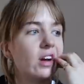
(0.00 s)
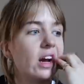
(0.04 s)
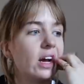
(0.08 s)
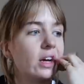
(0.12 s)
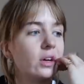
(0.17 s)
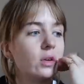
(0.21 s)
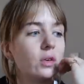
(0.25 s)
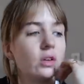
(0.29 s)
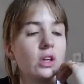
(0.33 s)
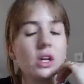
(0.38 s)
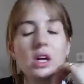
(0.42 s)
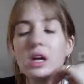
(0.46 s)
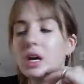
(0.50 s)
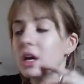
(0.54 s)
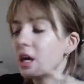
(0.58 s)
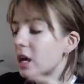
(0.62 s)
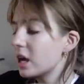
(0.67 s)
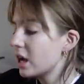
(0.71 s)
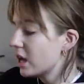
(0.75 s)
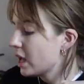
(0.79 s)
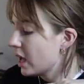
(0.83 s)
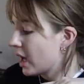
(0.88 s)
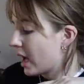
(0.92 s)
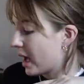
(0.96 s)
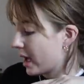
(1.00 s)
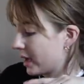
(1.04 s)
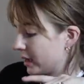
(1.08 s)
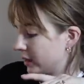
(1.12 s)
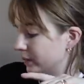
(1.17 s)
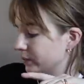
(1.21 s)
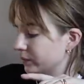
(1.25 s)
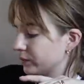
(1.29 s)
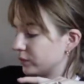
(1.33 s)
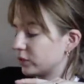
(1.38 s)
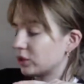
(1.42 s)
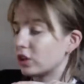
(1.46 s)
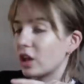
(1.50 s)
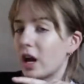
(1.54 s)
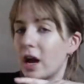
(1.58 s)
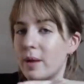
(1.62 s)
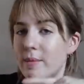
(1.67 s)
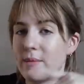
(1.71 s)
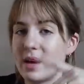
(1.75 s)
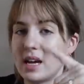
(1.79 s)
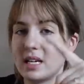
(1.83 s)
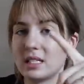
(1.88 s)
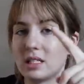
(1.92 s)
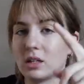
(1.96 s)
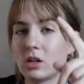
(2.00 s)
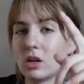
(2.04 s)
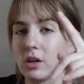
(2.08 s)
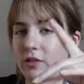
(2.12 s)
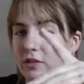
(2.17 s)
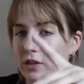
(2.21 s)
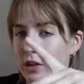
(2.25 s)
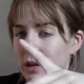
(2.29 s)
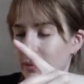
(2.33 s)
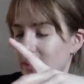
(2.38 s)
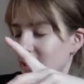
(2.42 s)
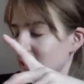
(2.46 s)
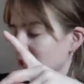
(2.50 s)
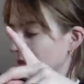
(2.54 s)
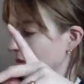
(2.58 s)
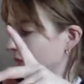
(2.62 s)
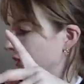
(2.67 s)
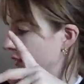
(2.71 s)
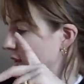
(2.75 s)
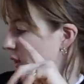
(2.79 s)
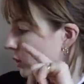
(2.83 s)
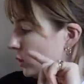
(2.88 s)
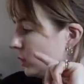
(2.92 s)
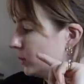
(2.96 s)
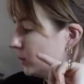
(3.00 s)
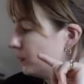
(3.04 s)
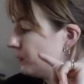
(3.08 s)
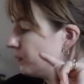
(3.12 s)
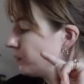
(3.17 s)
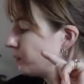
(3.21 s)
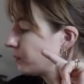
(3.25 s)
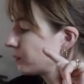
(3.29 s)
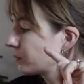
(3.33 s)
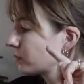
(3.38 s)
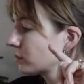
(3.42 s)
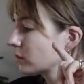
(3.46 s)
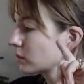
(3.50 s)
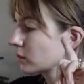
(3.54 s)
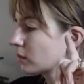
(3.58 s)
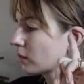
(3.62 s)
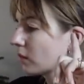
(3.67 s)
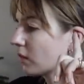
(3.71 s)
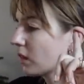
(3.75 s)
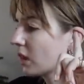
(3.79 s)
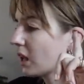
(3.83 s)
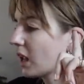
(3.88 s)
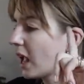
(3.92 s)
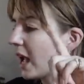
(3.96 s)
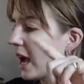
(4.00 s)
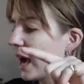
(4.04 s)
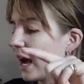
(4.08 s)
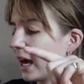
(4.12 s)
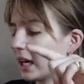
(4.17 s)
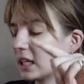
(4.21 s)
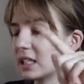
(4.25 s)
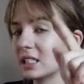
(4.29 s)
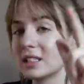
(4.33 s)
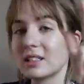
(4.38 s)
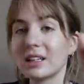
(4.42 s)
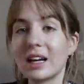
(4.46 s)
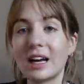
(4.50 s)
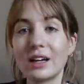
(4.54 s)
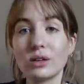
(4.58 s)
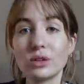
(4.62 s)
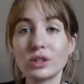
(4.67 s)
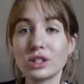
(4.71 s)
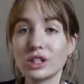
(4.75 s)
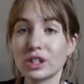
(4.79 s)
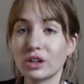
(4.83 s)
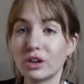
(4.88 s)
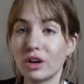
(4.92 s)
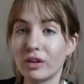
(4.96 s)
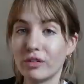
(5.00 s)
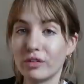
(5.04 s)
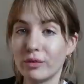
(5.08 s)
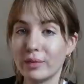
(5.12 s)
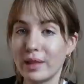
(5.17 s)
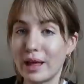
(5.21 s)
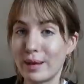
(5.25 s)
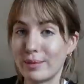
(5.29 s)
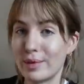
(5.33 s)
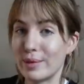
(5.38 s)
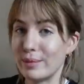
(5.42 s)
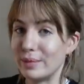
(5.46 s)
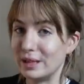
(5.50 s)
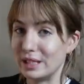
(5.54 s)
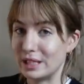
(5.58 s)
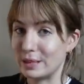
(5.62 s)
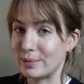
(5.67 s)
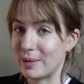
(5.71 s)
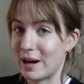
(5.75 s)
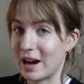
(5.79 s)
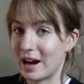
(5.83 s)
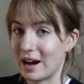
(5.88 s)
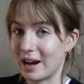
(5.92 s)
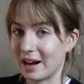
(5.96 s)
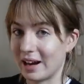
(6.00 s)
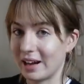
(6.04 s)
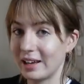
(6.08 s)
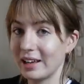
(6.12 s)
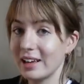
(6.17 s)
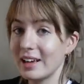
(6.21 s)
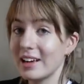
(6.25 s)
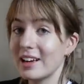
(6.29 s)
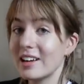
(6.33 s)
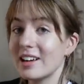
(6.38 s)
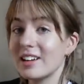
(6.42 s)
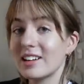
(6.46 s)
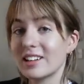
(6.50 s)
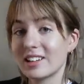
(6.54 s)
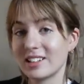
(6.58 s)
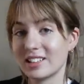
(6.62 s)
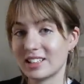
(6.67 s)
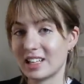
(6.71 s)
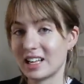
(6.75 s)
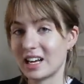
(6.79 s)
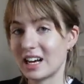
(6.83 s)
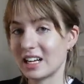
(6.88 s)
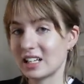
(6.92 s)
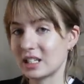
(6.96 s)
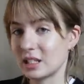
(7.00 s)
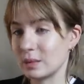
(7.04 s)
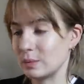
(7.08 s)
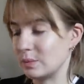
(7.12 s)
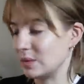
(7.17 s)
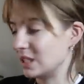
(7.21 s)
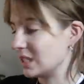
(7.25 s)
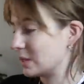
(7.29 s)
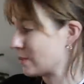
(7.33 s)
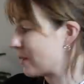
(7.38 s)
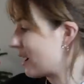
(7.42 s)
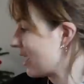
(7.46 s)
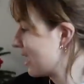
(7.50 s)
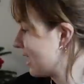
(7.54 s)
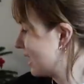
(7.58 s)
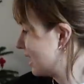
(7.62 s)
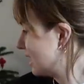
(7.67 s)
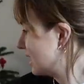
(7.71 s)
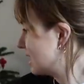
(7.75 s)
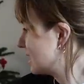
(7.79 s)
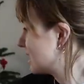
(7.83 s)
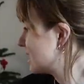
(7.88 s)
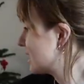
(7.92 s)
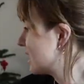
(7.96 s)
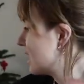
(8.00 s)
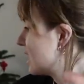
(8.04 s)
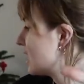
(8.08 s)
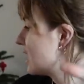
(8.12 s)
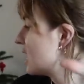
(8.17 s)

Road. Amazing coffee and amazing food. And I also got from them a mince pie, because they had some mince pies.